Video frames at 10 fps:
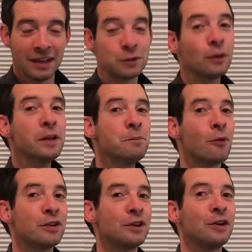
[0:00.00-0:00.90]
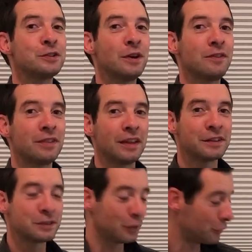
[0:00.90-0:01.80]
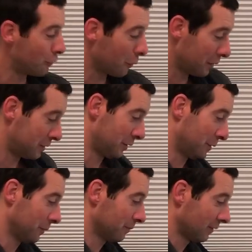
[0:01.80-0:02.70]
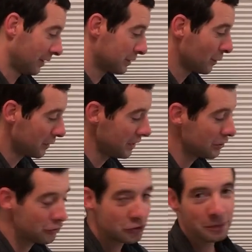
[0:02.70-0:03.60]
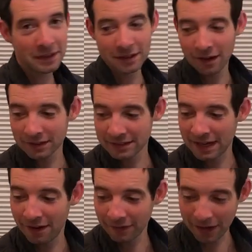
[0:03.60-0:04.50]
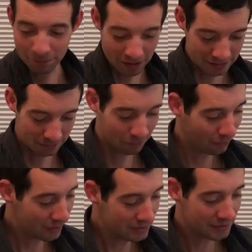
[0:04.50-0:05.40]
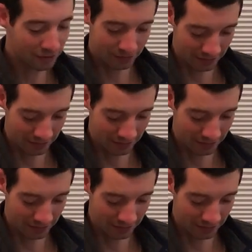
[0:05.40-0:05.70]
It's really important to also have things to look forward to. And so in addition to my dog Scout, I brought some friends here